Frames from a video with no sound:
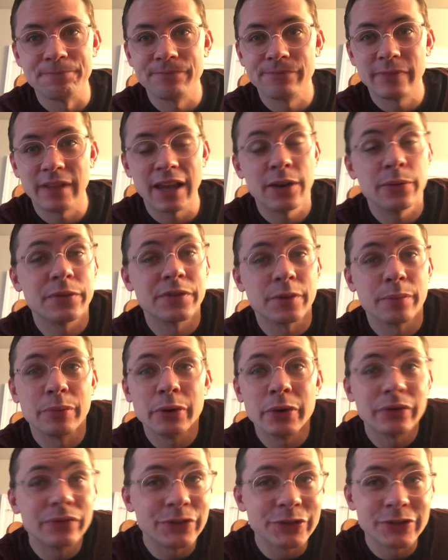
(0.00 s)
it was a
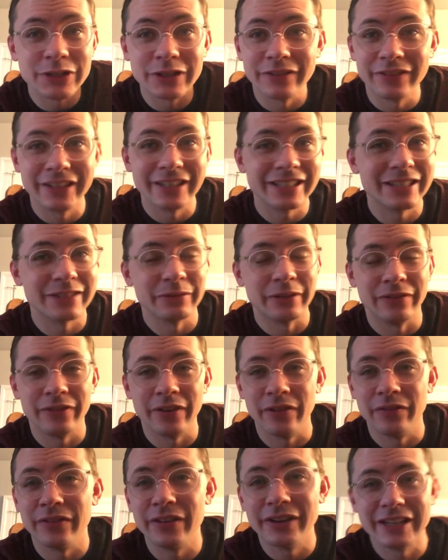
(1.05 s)
beautiful service. We
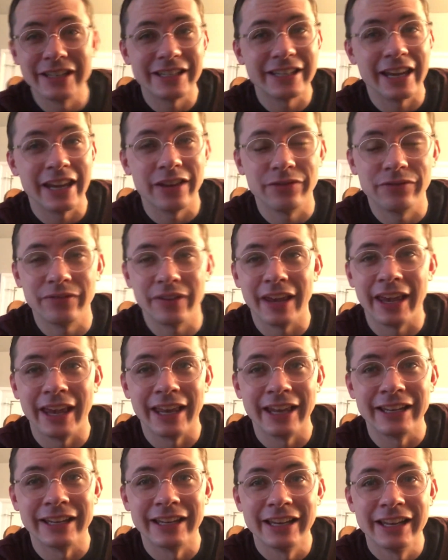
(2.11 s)
felt very safe
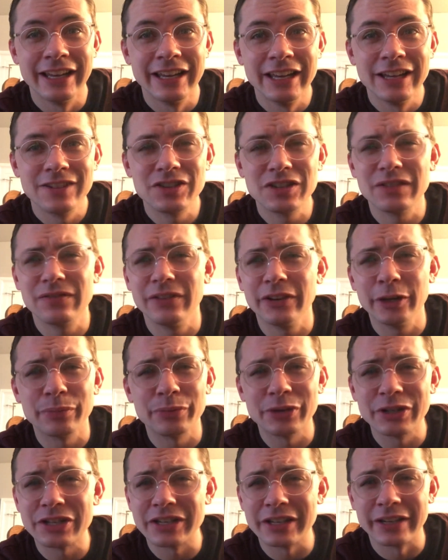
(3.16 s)
and just very
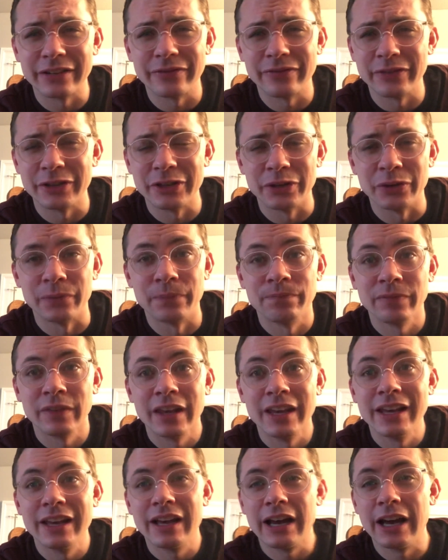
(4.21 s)
appreciative for you.
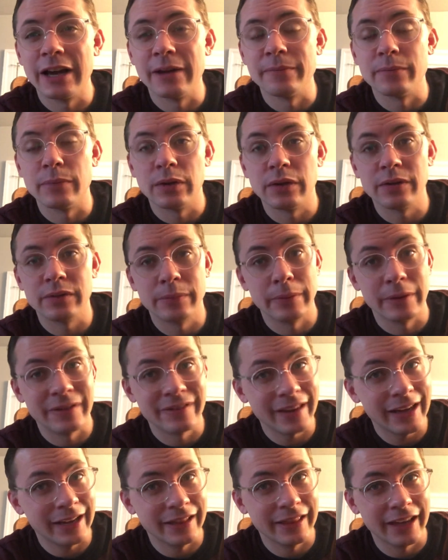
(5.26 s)
The
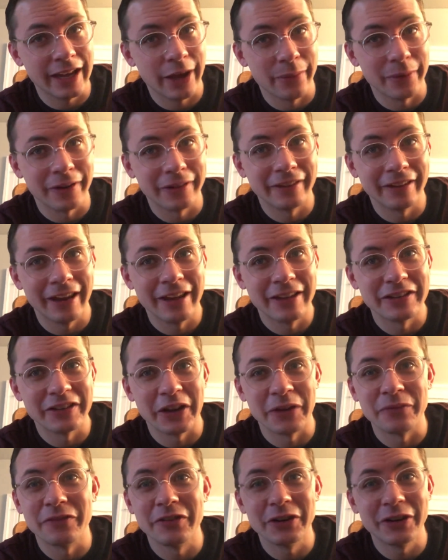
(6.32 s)
second thing I want to say is
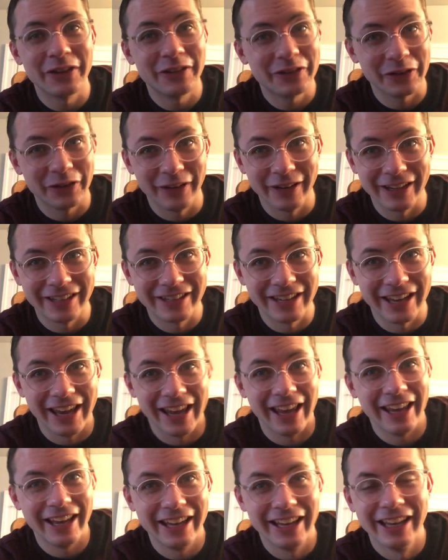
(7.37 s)
I'm very sorry to
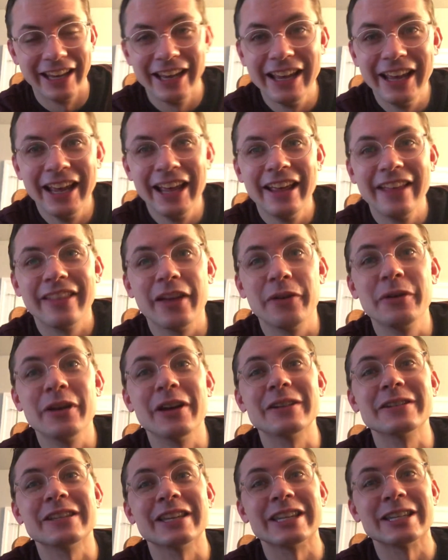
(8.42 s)
say that we
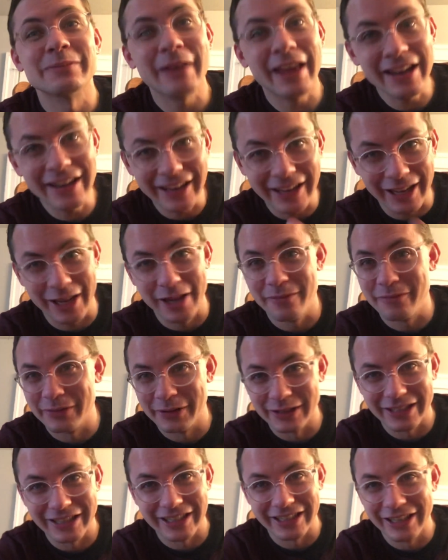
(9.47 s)
are suspending
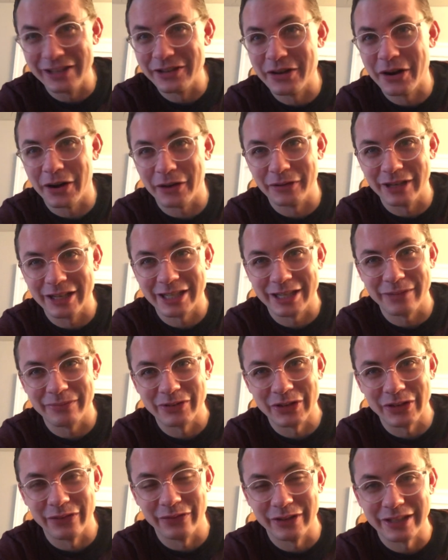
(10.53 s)
in-person indoor worship
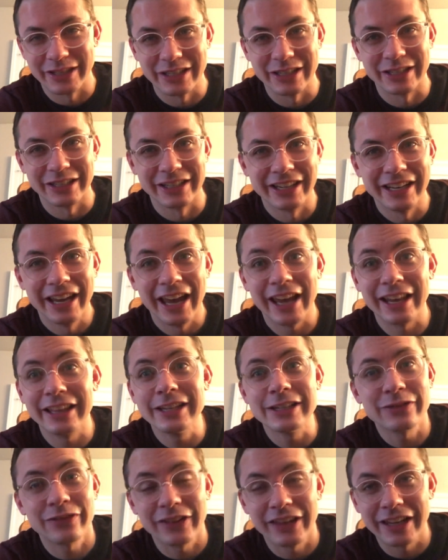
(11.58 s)
services, at
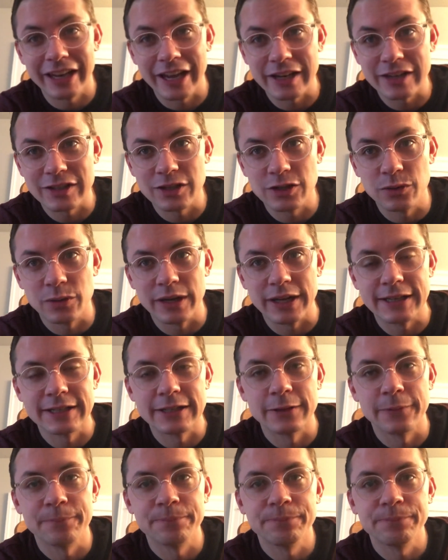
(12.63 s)
least for the next 2 weeks.